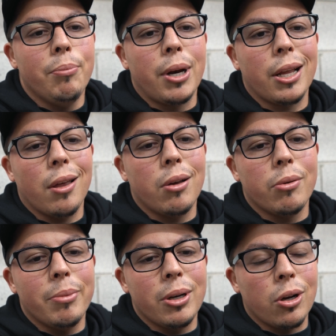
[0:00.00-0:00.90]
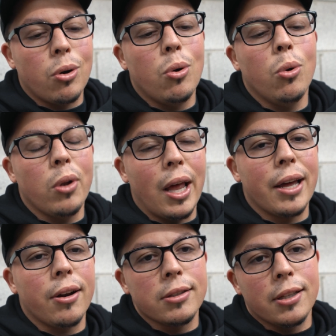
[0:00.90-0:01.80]
But I thought it would have been a cool
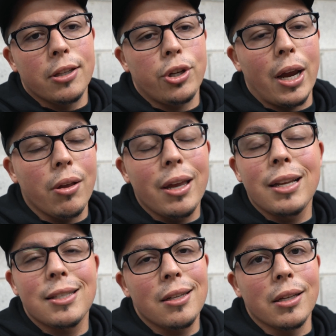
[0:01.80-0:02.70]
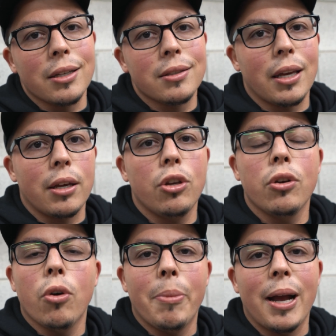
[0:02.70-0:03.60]
add-on to the channel, and it still is. Like, you
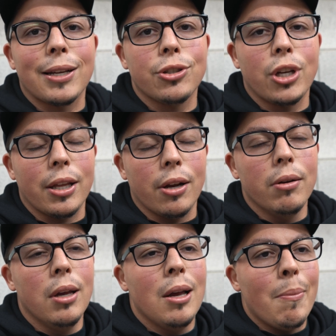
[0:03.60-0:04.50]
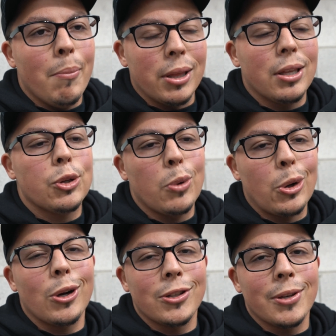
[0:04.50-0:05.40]
can go back and check it out. But this
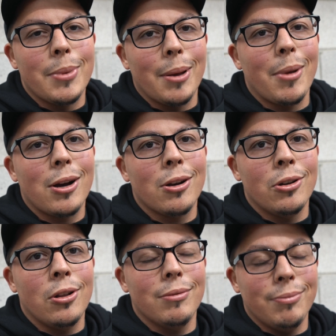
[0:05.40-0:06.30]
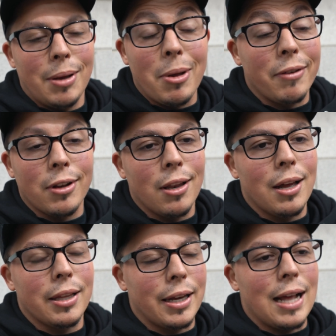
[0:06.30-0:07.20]
one hurts a bit. I'm not even gonna
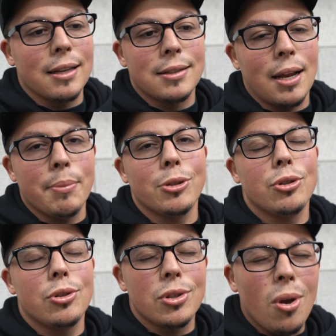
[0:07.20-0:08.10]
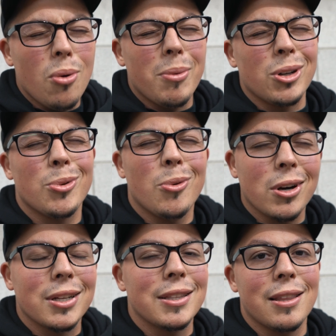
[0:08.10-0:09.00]
lie. Like, Alex and I put so much
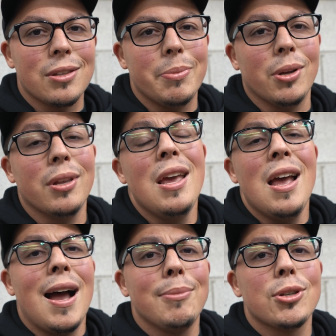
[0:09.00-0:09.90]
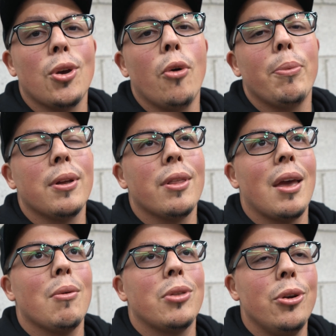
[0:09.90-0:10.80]
work into this build. I'm just hoping
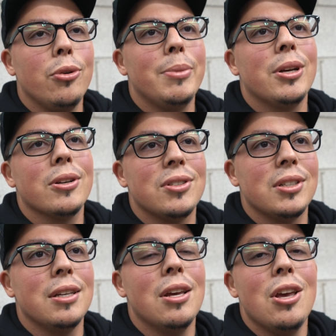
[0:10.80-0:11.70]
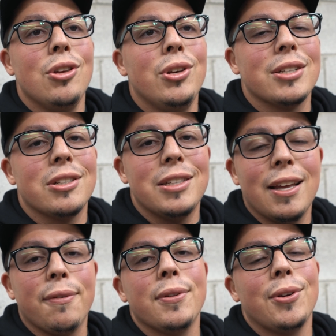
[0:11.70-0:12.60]
that with the new BRZ, you guys are
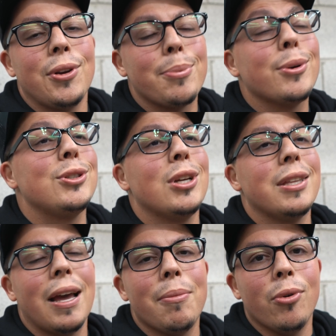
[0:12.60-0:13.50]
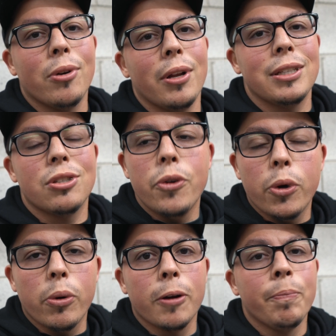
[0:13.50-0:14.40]
definitely gonna appreciate that more. It's
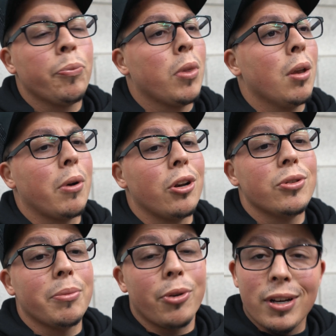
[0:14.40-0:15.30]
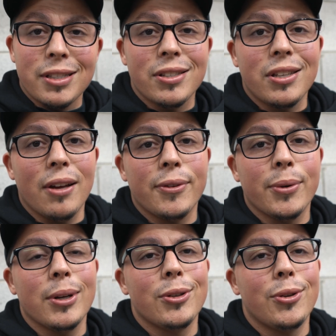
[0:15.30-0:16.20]
newer. We're gonna do some crazy stuff
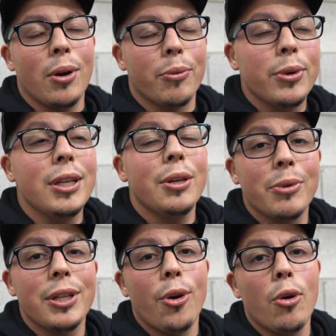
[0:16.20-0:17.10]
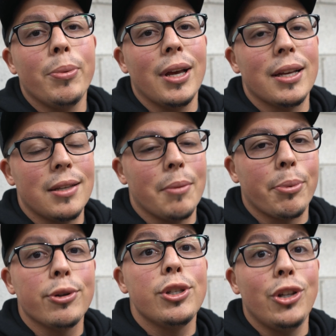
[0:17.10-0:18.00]
to it. So I really, really hope you guys
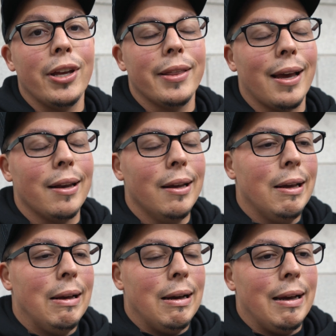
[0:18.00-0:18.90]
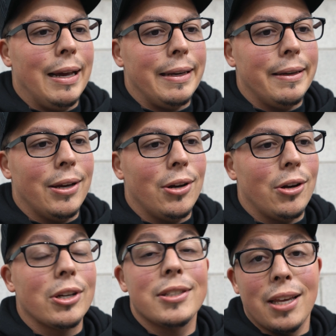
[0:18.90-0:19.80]
appreciate that and
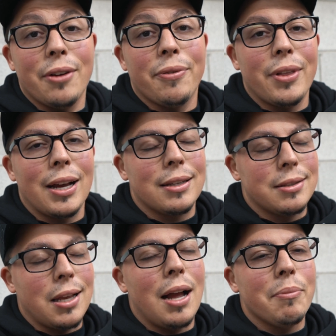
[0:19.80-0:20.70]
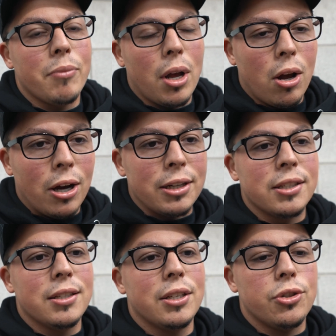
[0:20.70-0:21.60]
are excited for that, because I'm
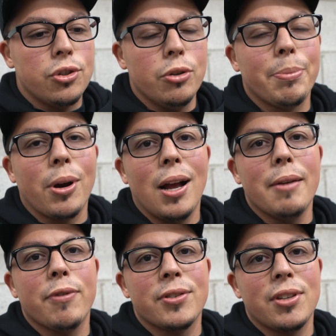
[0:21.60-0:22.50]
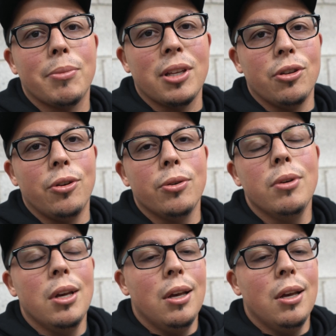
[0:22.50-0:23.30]
honestly super hyped for something new.